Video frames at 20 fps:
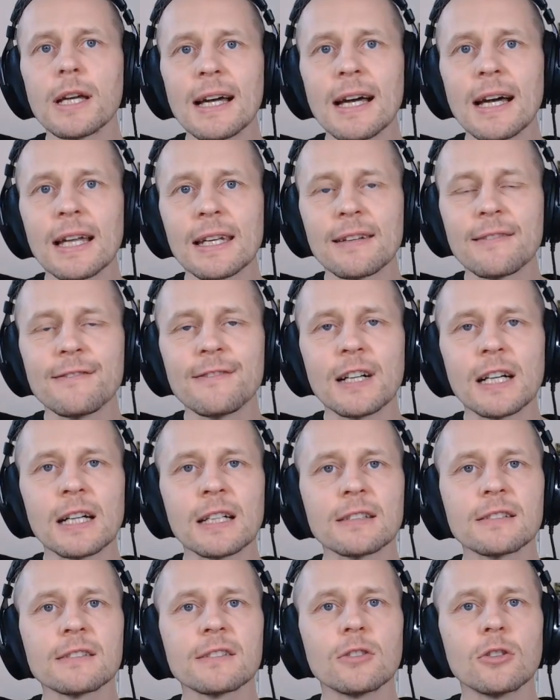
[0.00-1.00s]

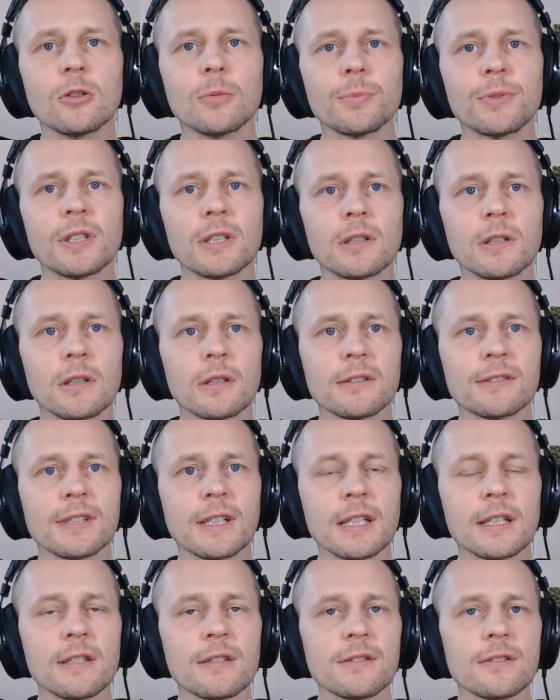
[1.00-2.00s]
advanced optical
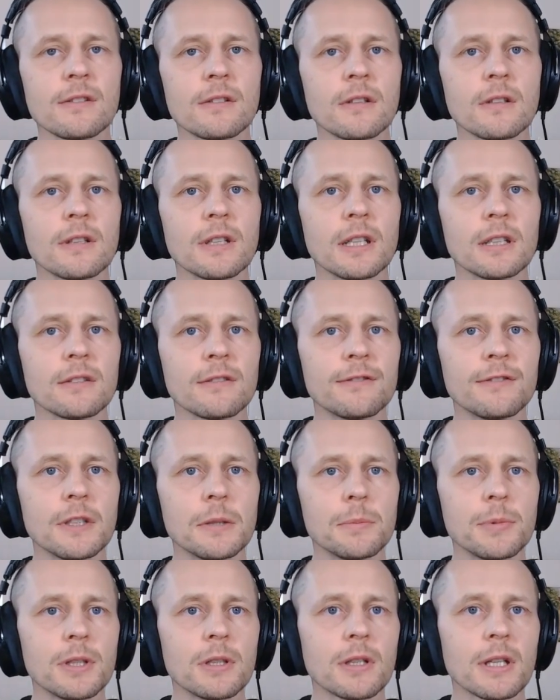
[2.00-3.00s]
sensor that
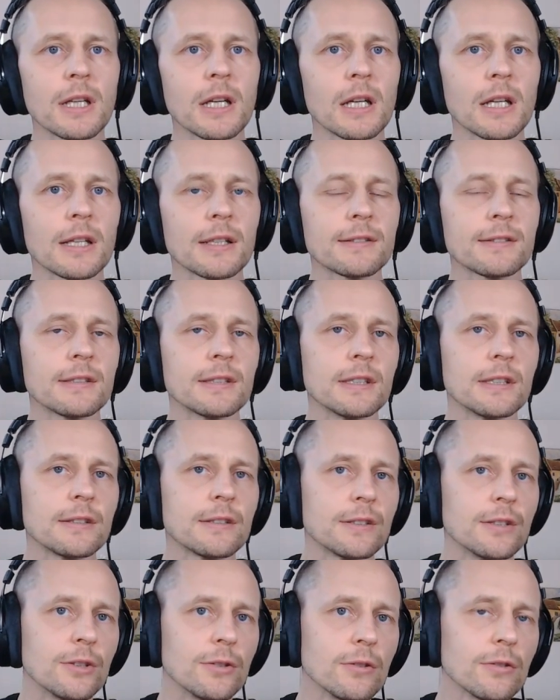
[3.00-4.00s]
Fibion Helix
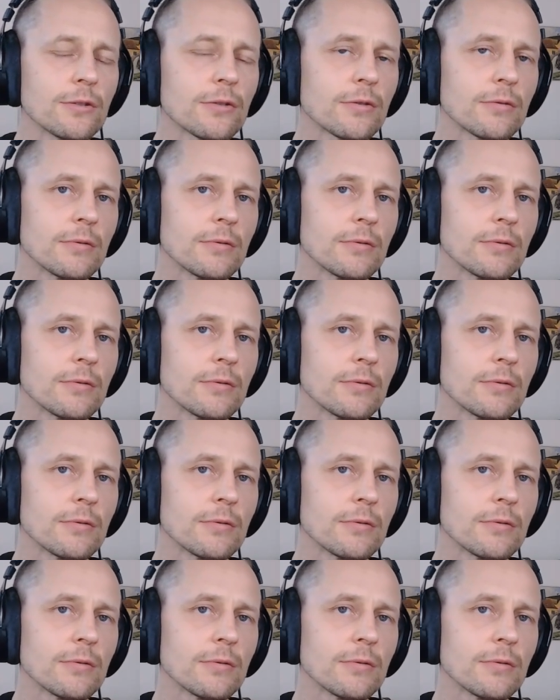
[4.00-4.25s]
is used,